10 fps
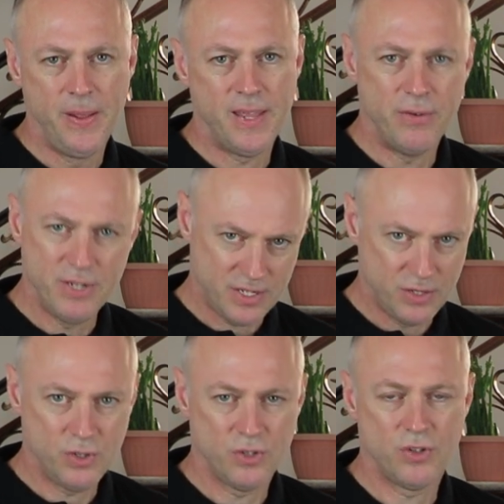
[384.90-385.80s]
There is no
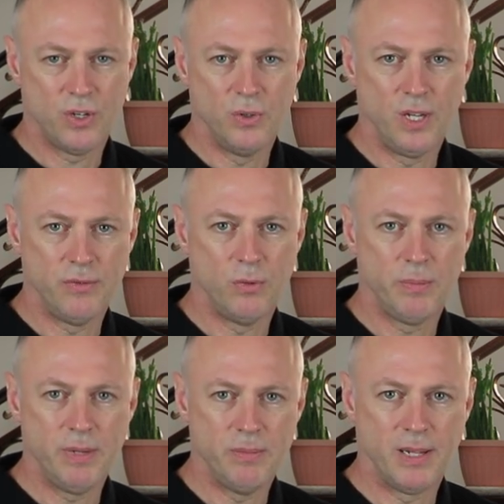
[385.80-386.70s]
control over
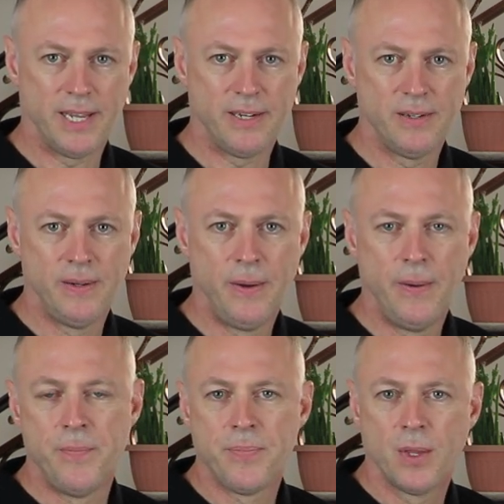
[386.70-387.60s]
what people add.
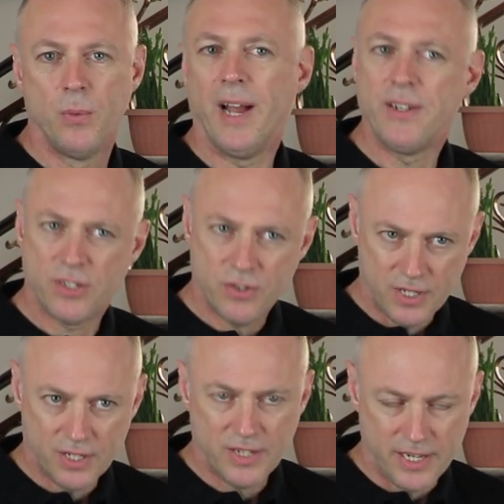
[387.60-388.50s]
What Ancestry
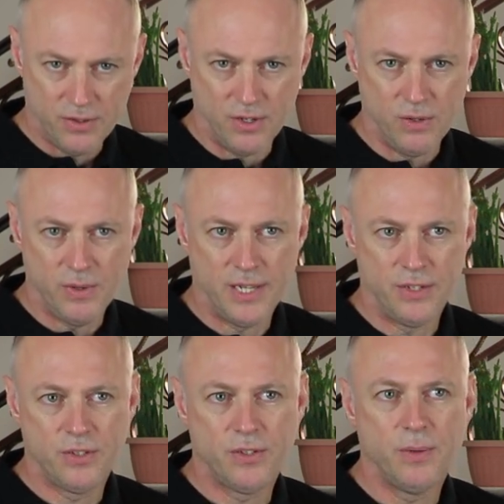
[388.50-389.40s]
does let you do
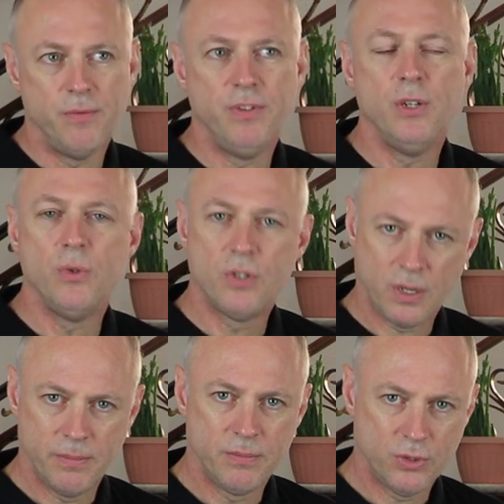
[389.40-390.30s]
is view
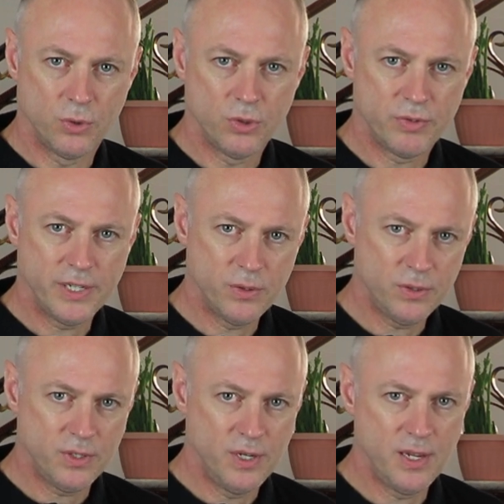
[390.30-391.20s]
some source
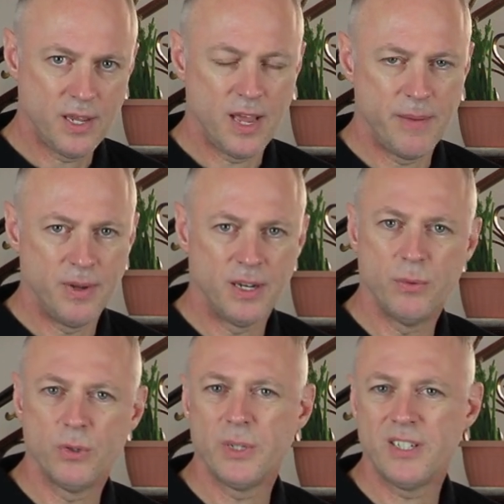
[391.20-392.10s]
records, and I
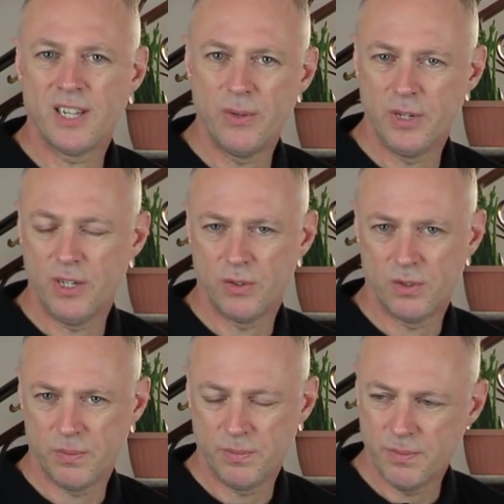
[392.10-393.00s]
would always say when
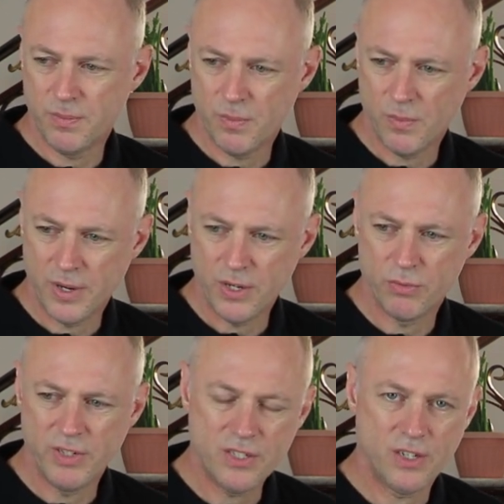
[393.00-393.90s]

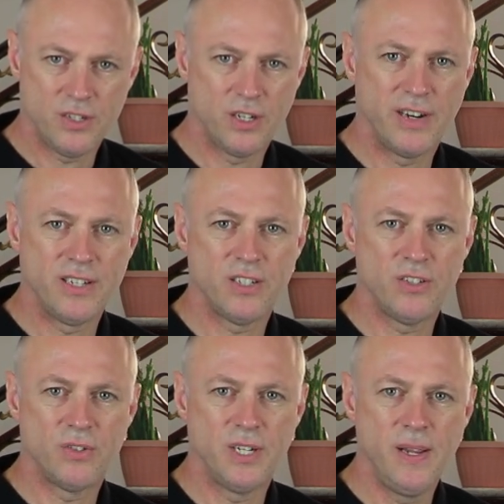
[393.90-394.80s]
you're researching your
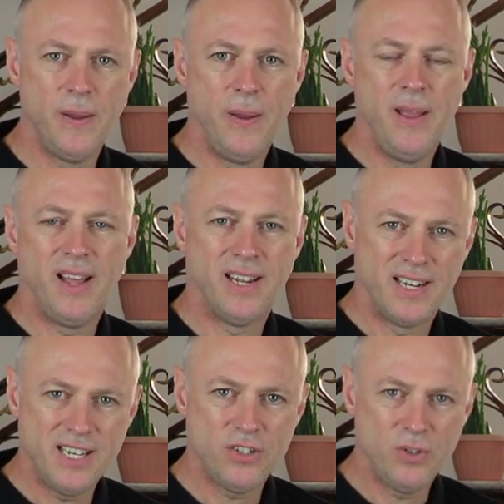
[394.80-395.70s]
Ancestry,
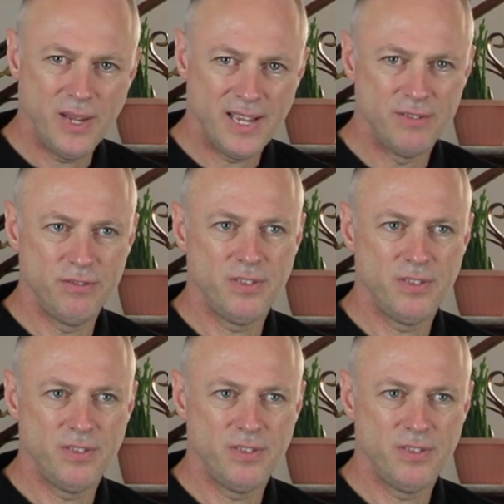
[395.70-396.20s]
unless you have